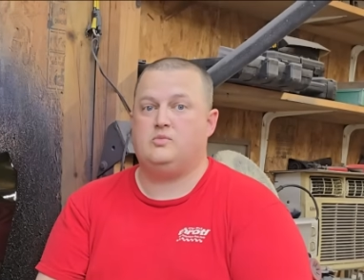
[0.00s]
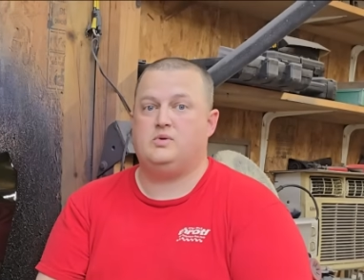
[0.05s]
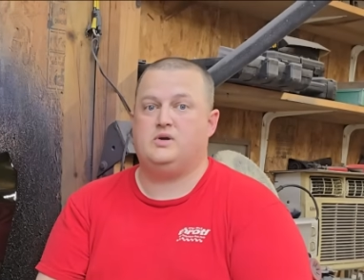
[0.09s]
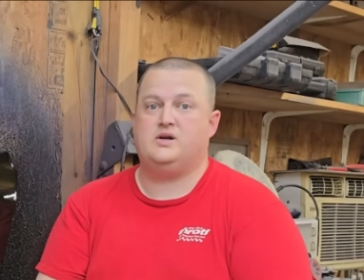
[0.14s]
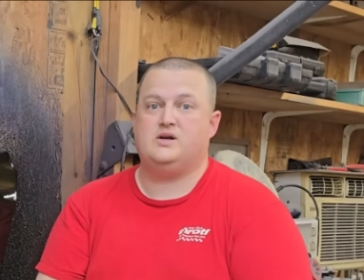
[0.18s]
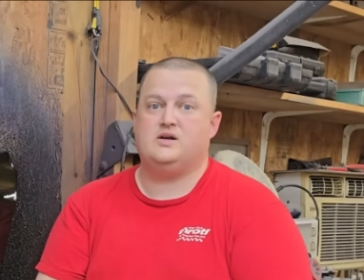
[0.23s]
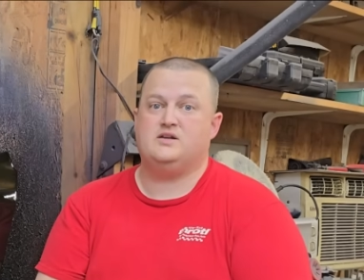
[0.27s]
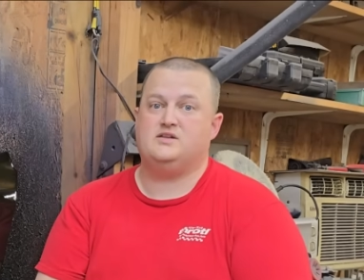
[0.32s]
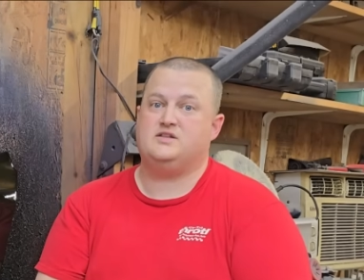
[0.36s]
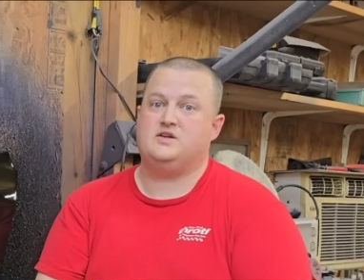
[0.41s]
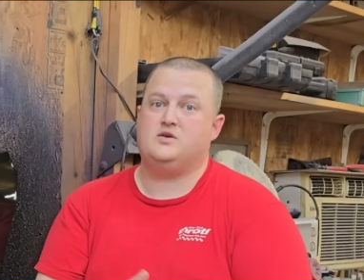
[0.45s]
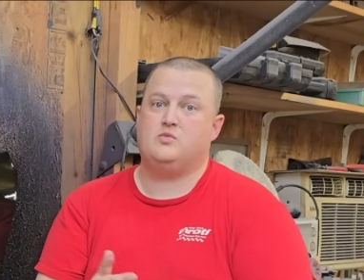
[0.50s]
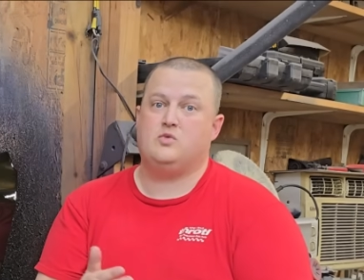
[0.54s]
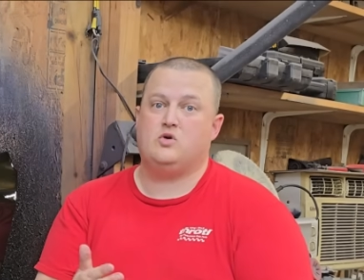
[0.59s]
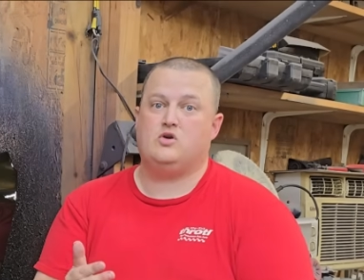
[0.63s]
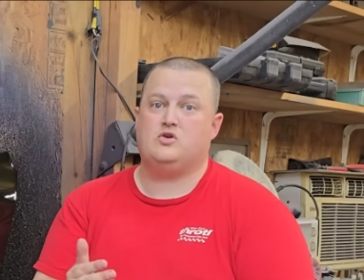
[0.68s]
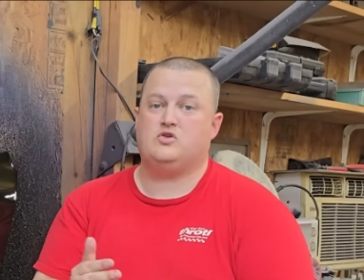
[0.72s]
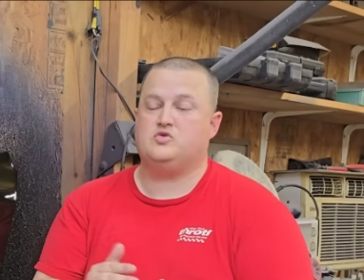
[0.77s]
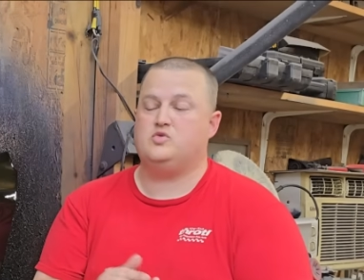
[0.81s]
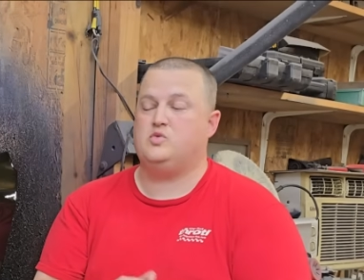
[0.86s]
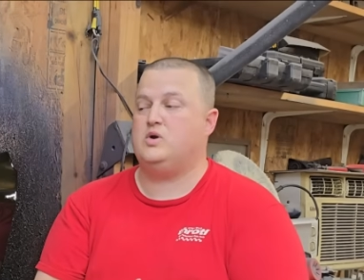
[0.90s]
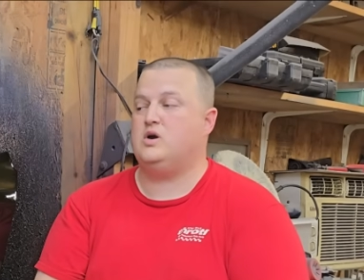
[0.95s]
because it
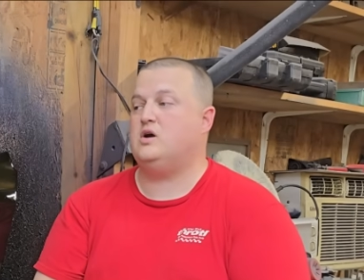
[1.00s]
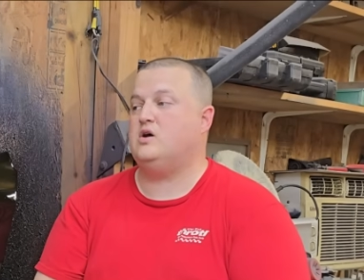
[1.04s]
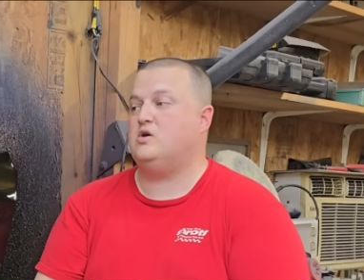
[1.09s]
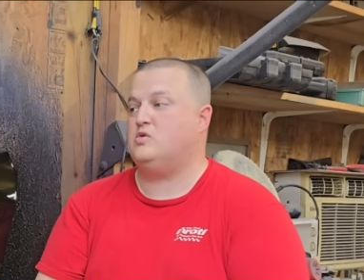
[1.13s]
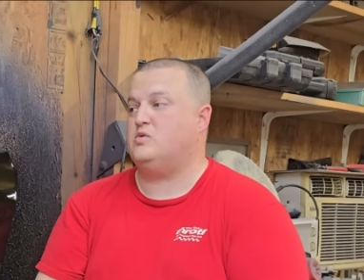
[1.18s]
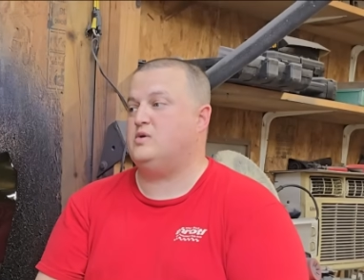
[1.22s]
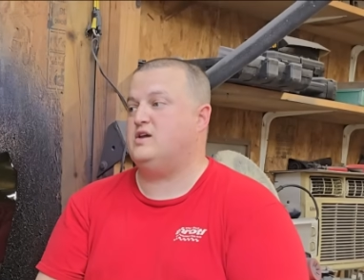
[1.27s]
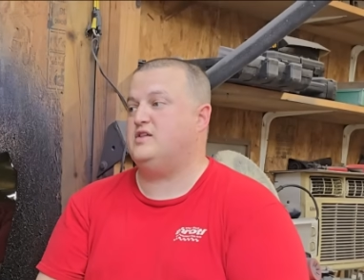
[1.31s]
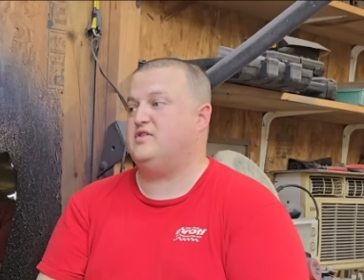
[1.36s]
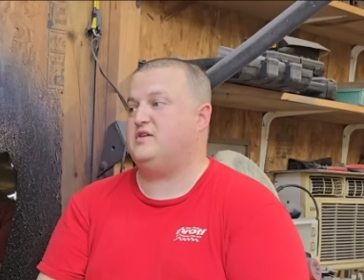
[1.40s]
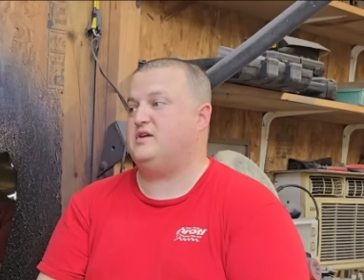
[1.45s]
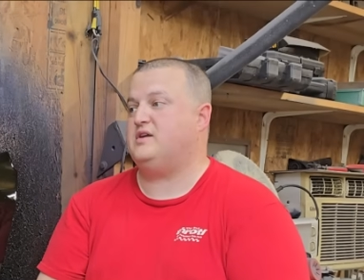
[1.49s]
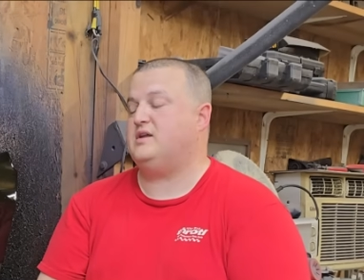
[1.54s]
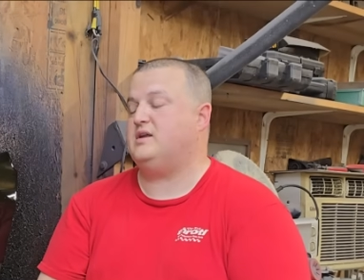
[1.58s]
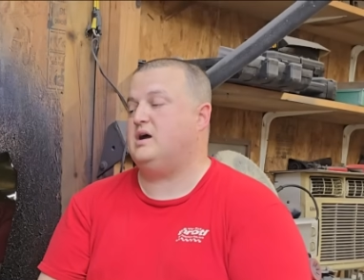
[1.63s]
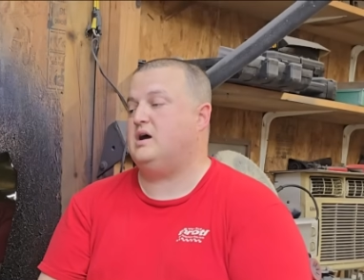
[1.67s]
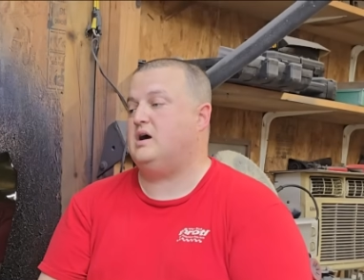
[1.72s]
works well with it.